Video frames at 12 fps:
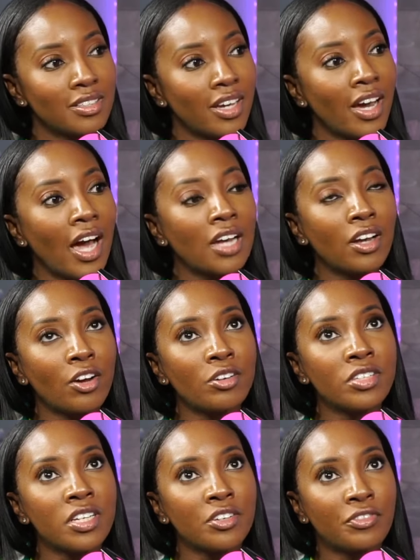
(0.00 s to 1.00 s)
Yeah, I
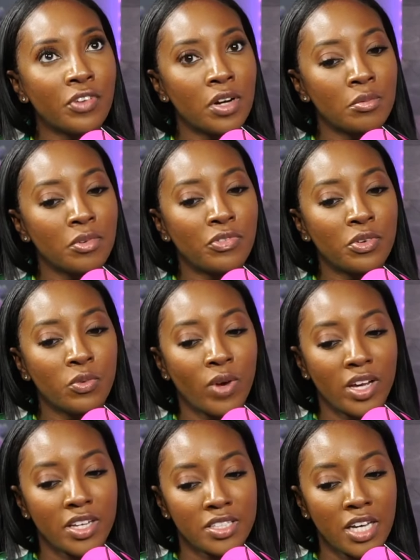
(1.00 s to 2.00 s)
learned it from a few
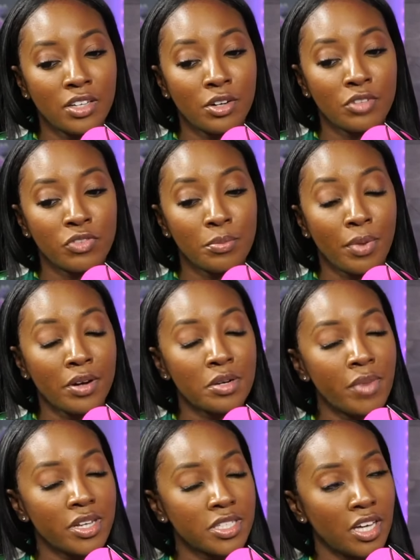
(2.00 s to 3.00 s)
ways. I learned it from burning
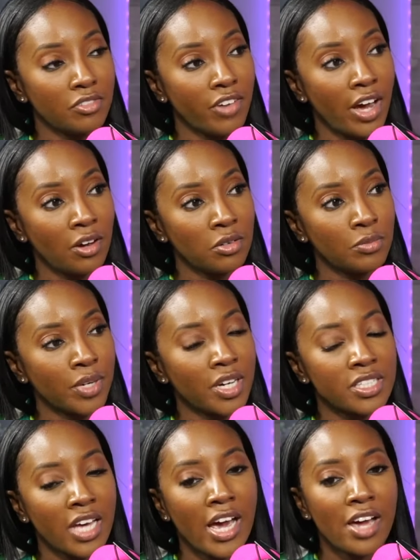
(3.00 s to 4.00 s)
myself out
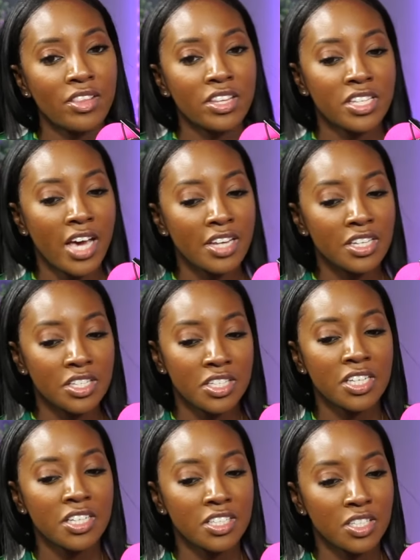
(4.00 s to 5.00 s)
because mm-hmm. I just had this
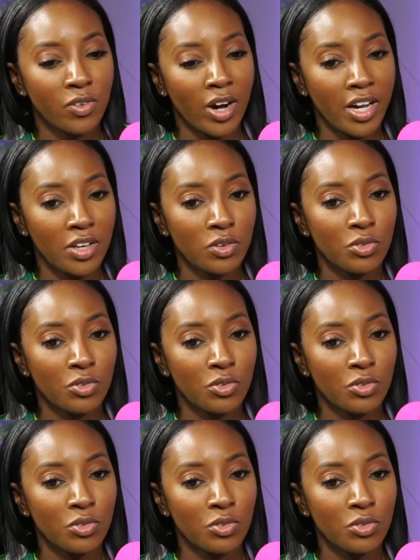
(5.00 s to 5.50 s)
tendency, right? You